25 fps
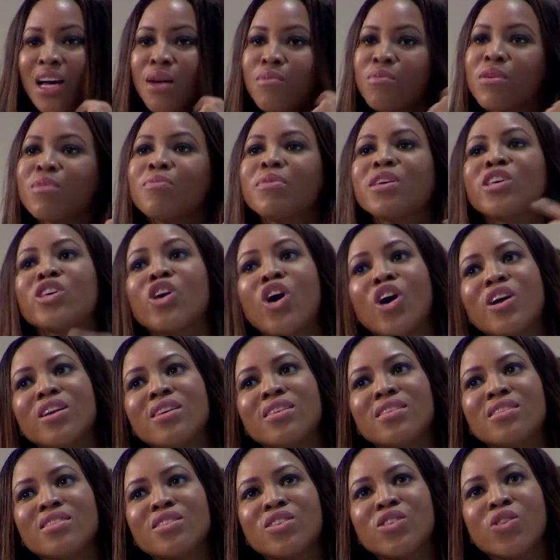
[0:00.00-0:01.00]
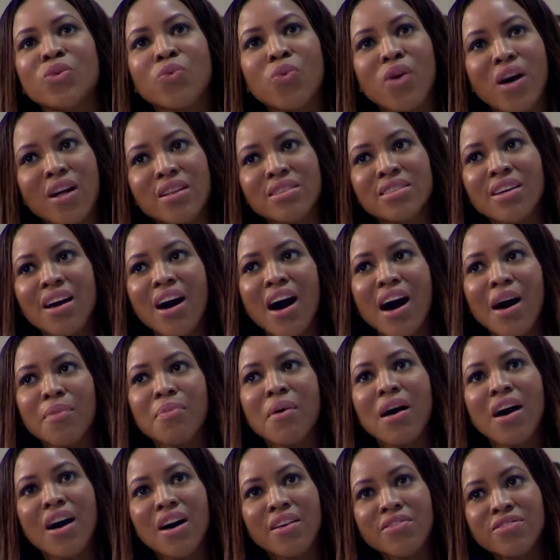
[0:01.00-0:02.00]
but beyond the World Cup,
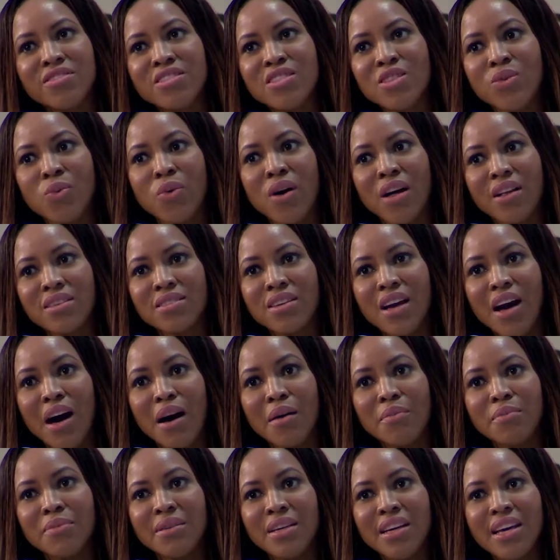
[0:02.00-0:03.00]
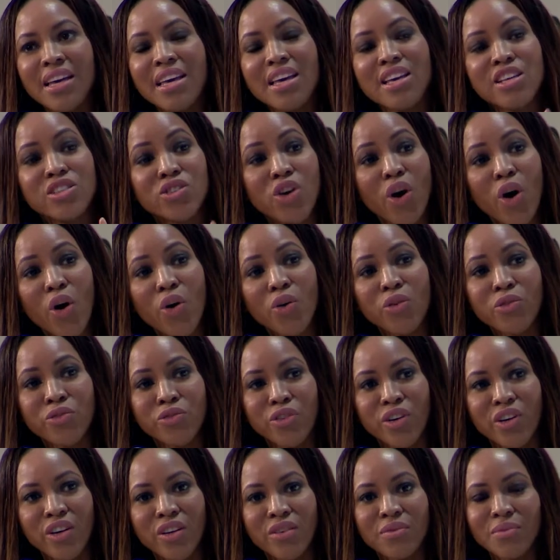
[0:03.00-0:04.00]
after the World Cup is
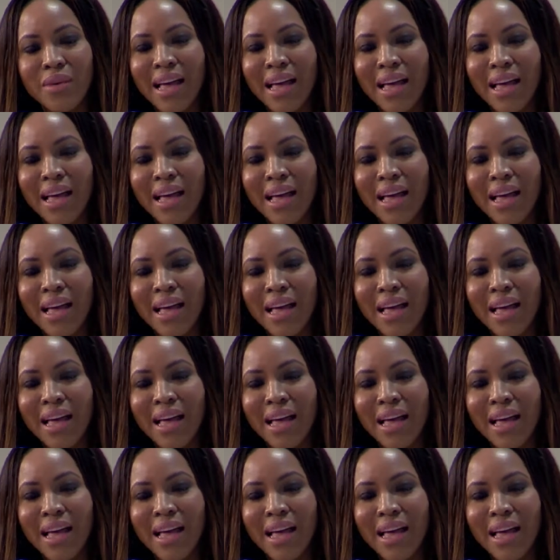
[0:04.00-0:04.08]
over,